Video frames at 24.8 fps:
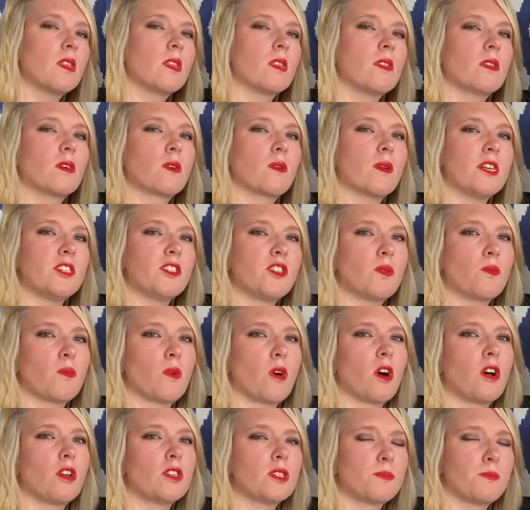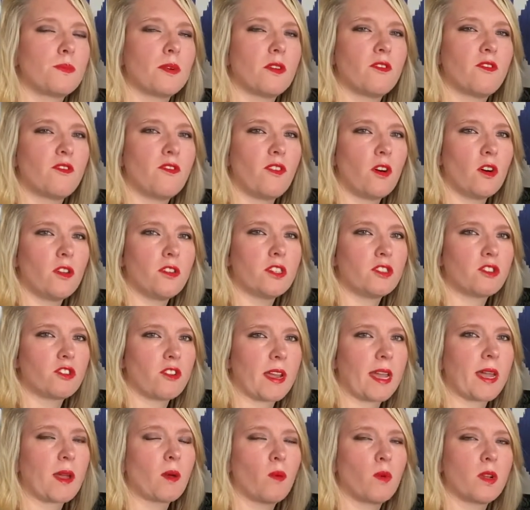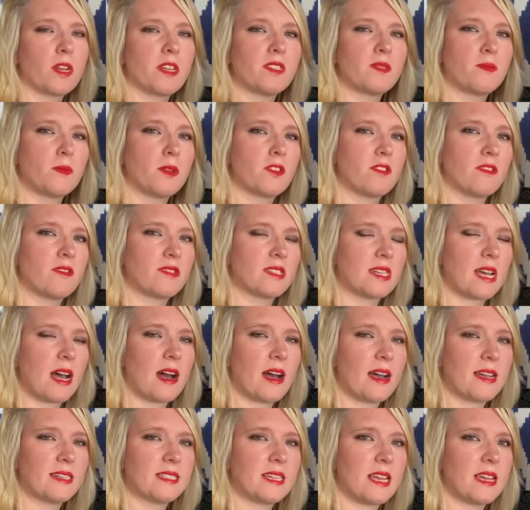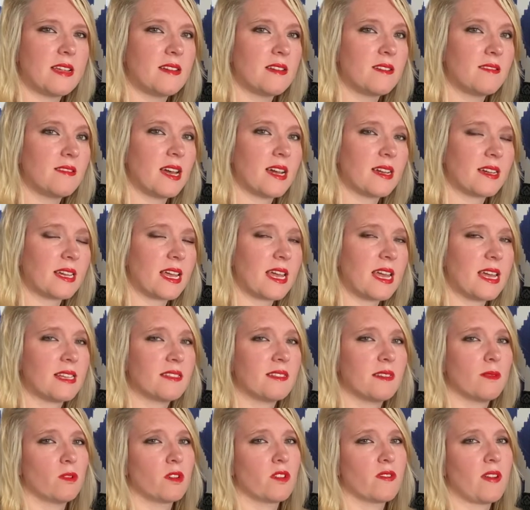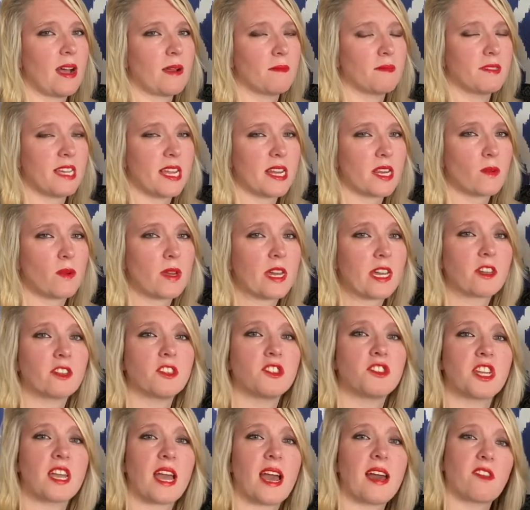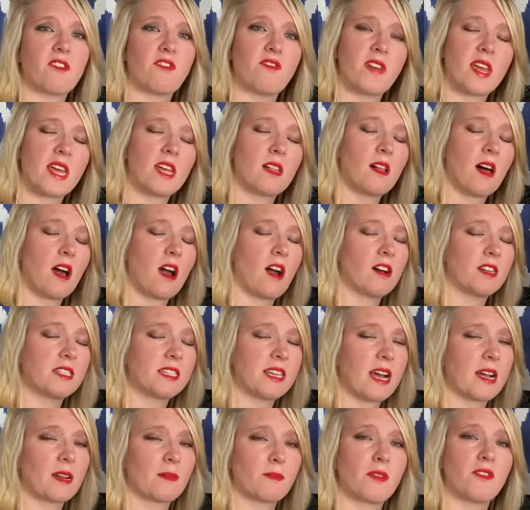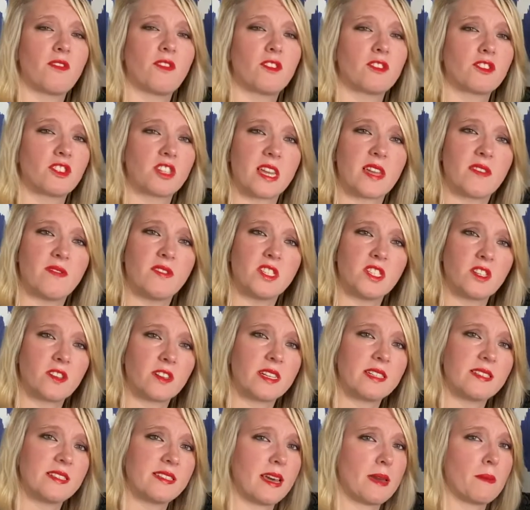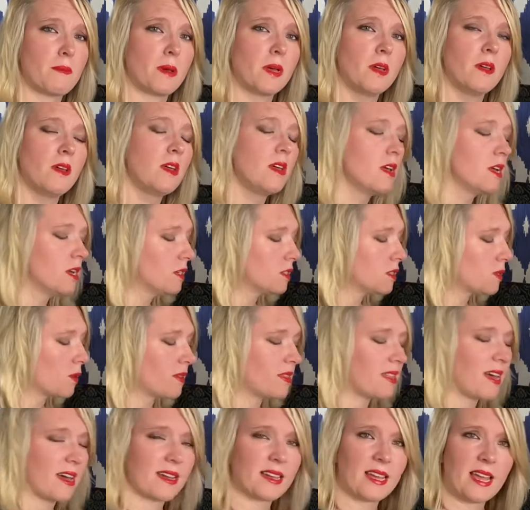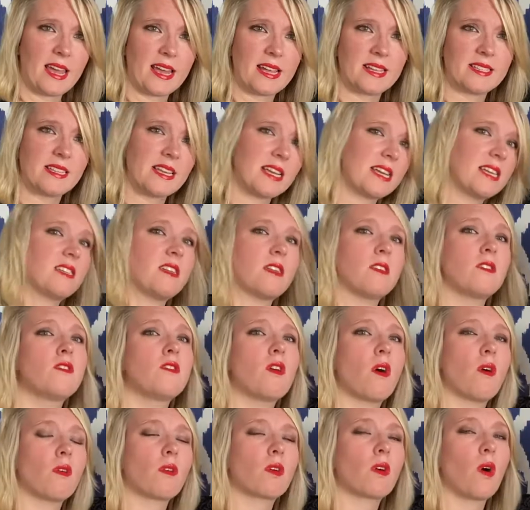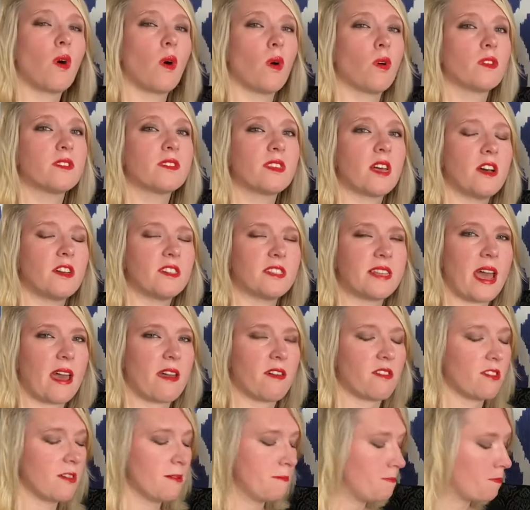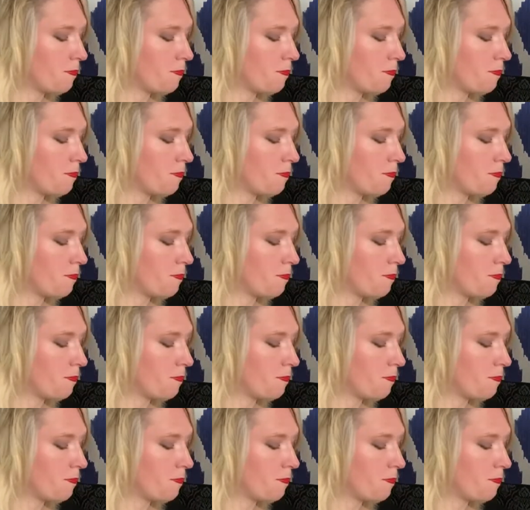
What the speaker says: The question was, but for the drink, would his mother have died? And in that case, it would have happened anyway because she had a fatal heart attack before she even took a sip. So in that case, he did not cause her death.